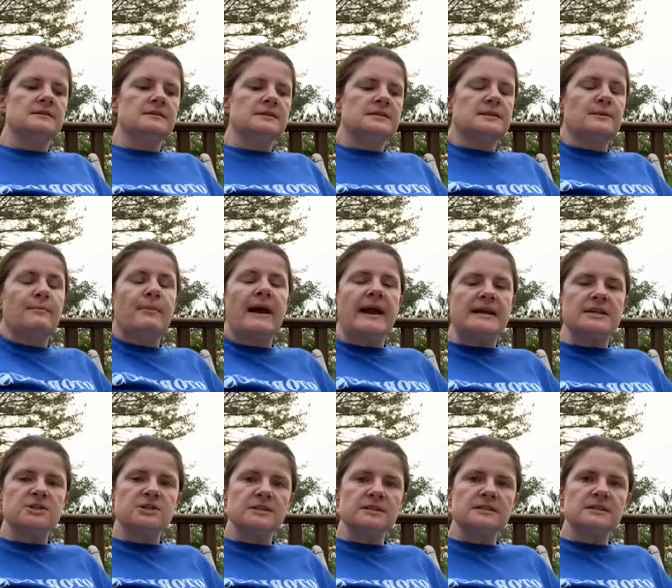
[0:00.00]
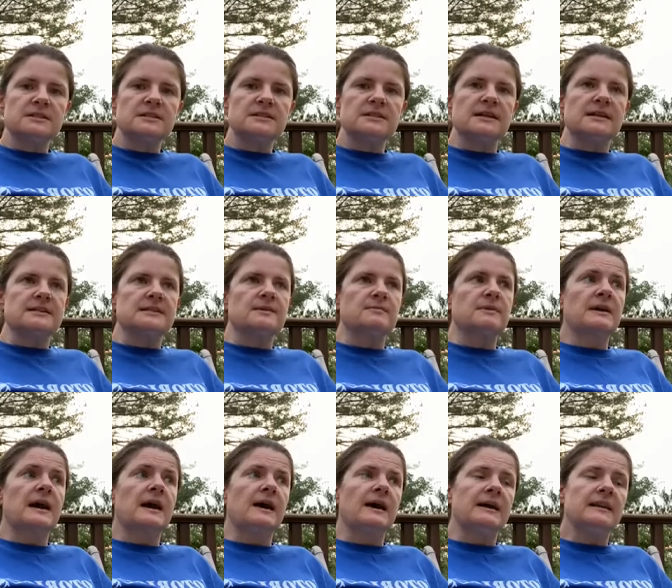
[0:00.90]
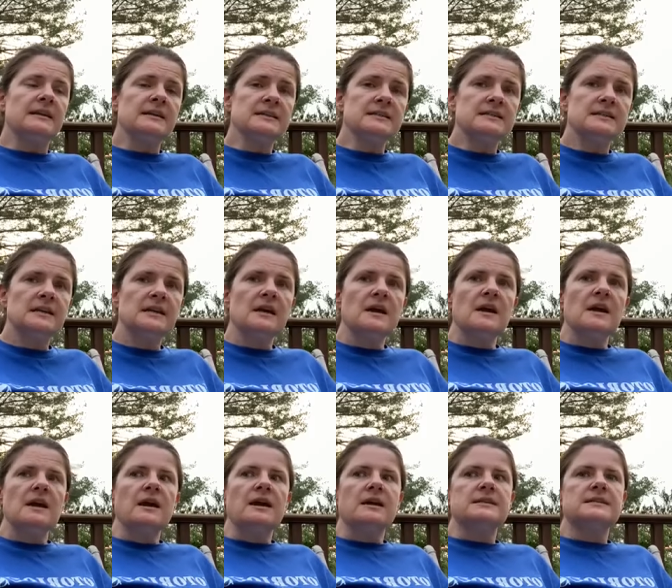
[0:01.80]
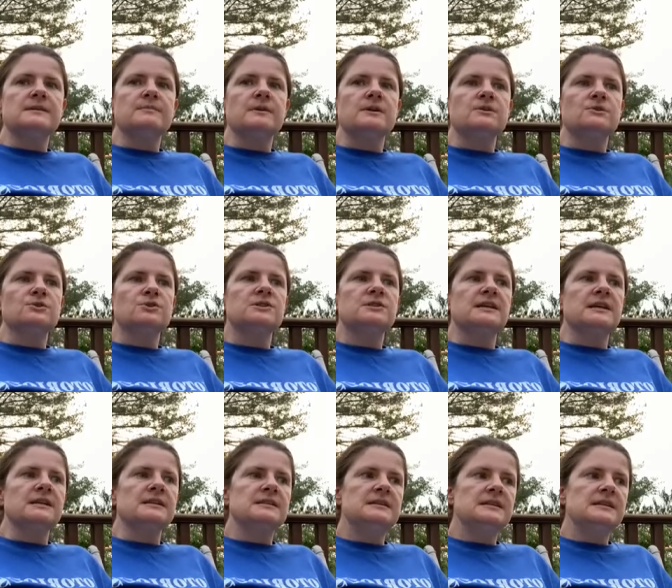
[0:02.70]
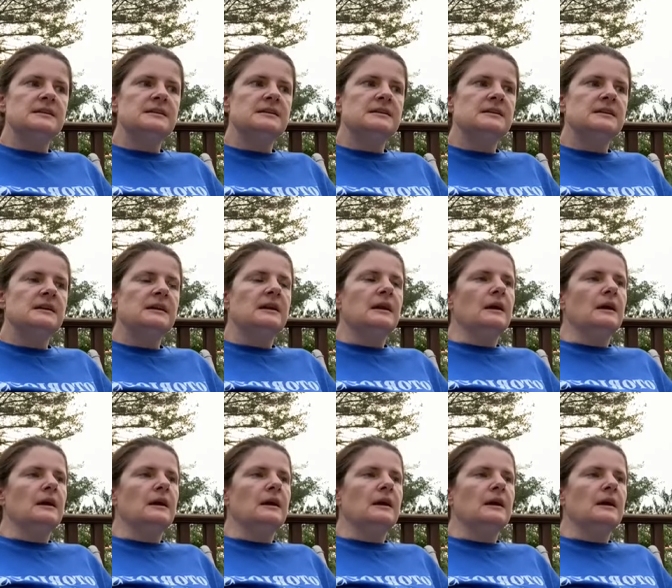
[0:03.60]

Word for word: some patience and some kindness and some understanding.